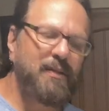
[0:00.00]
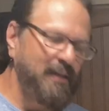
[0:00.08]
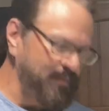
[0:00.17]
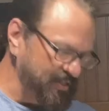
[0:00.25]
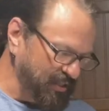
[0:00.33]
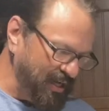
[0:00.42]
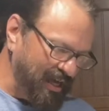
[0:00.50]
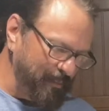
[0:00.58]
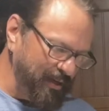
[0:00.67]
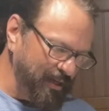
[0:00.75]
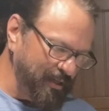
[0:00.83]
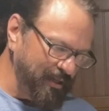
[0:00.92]
Leave us a
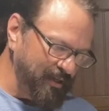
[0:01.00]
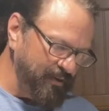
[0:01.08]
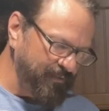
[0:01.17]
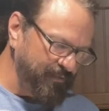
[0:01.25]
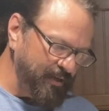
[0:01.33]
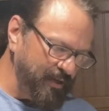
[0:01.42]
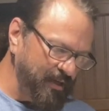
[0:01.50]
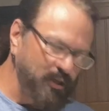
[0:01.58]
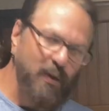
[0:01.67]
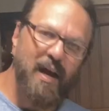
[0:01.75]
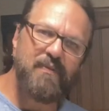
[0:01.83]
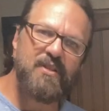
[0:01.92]
comment if
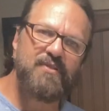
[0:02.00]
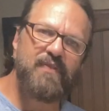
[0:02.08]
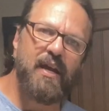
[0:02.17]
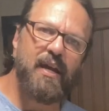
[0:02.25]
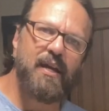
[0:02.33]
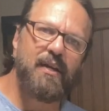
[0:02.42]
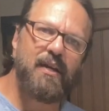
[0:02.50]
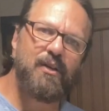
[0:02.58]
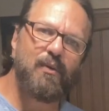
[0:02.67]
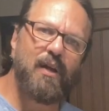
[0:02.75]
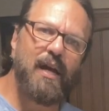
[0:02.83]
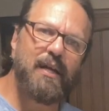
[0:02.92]
you have this fan and
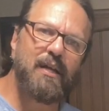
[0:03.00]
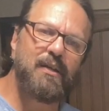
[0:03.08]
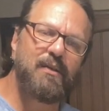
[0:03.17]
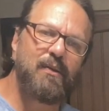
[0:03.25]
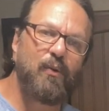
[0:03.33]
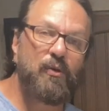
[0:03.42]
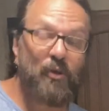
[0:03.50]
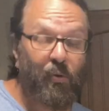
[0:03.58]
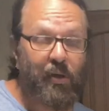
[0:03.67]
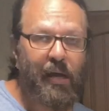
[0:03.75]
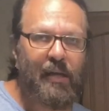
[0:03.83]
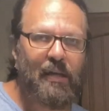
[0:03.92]
you like it or don't
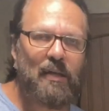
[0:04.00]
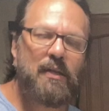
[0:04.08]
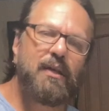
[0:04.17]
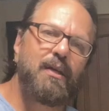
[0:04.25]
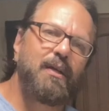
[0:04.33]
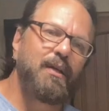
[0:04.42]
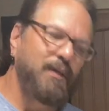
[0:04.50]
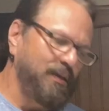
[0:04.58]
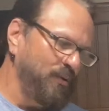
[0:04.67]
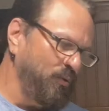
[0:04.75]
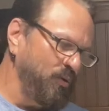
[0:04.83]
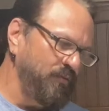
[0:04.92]
like it,
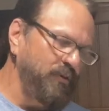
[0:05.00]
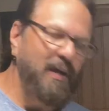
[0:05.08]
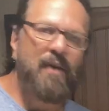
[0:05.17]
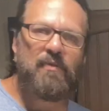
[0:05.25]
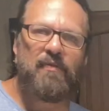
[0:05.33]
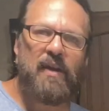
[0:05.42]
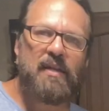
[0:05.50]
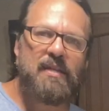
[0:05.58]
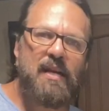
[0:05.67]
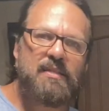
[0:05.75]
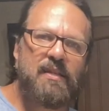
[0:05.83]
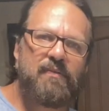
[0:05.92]
or if you have the
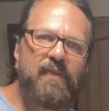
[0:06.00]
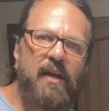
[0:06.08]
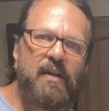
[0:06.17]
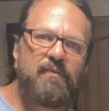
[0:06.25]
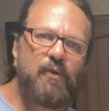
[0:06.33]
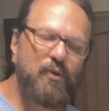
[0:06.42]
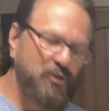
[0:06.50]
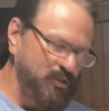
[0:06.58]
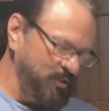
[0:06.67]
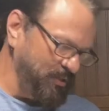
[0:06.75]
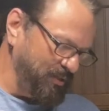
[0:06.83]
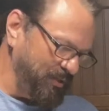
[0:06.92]
fantastic fan
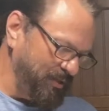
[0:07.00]
version,